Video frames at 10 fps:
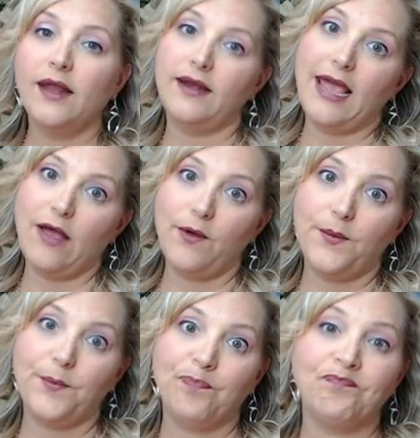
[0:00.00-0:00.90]
Now,
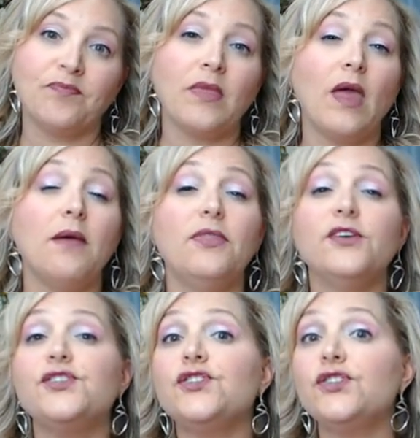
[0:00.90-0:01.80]
the
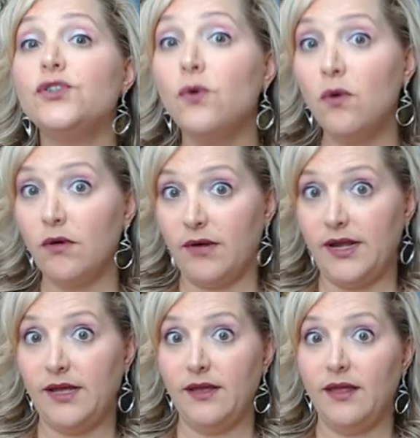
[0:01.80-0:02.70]

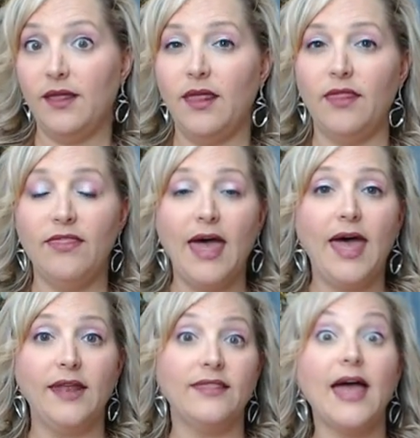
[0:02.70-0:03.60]
story
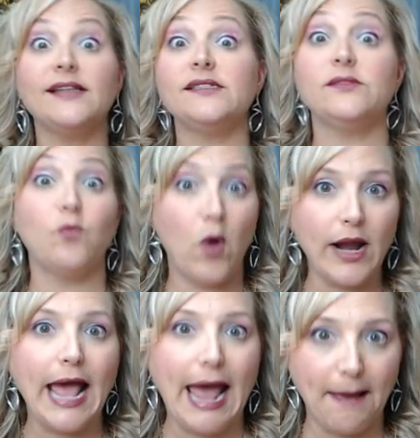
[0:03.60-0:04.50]
that's what
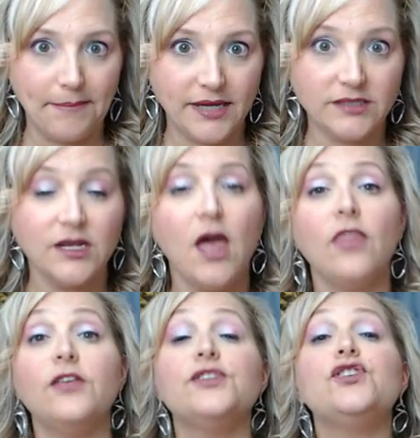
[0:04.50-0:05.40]
happened.
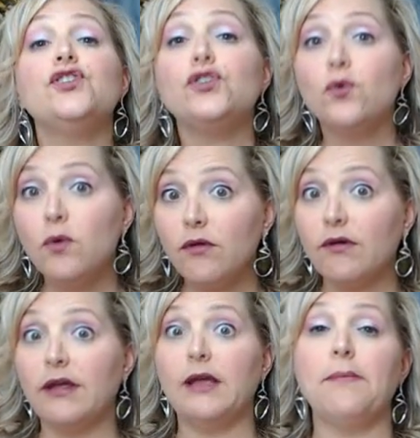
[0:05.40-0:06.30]
The
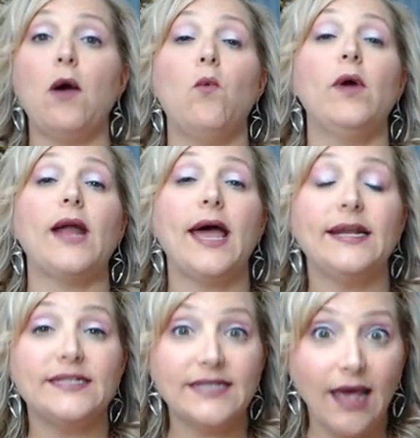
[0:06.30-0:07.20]
story about what
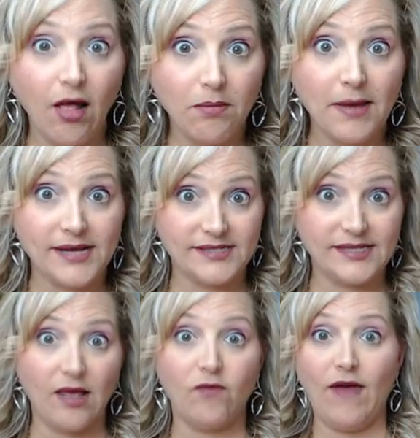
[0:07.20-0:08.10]
I tell
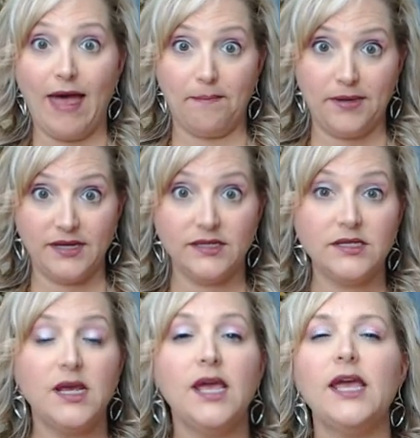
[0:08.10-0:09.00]
myself happened
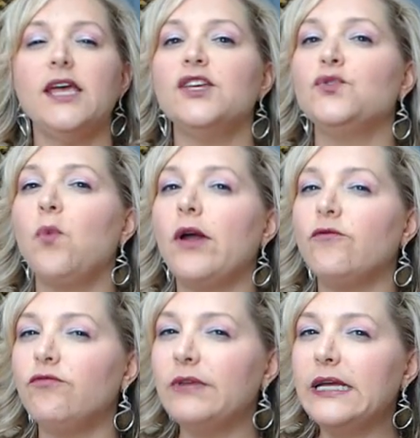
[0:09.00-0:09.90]
is what
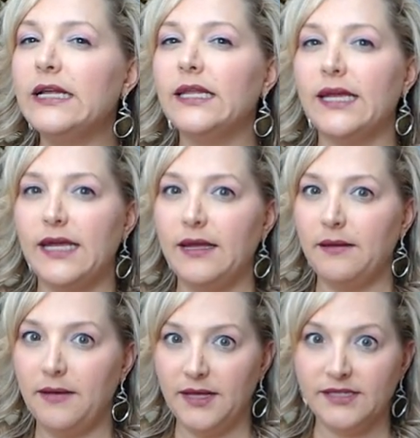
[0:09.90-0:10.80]
really
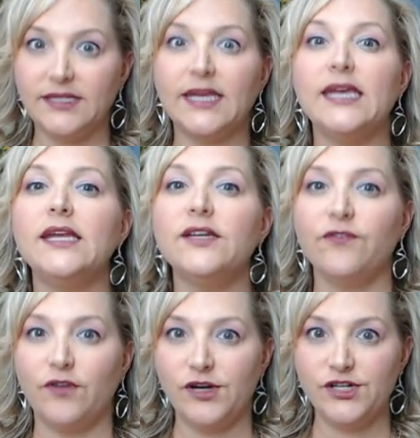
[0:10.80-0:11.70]
is the key
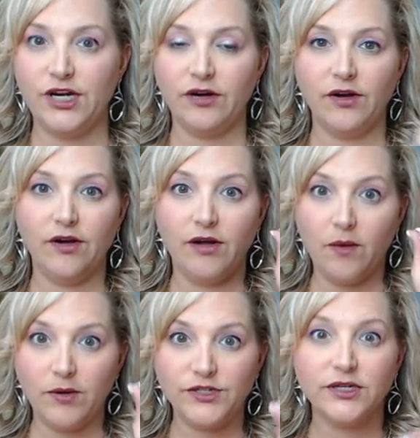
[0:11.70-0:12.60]
differentiator here, and I
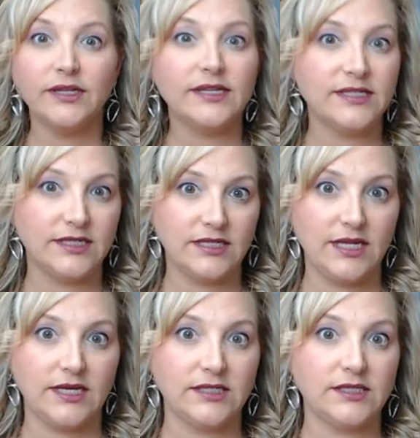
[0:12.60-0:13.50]
want you to listen to
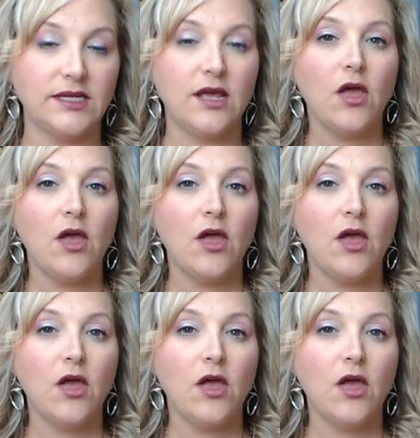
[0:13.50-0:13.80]
this.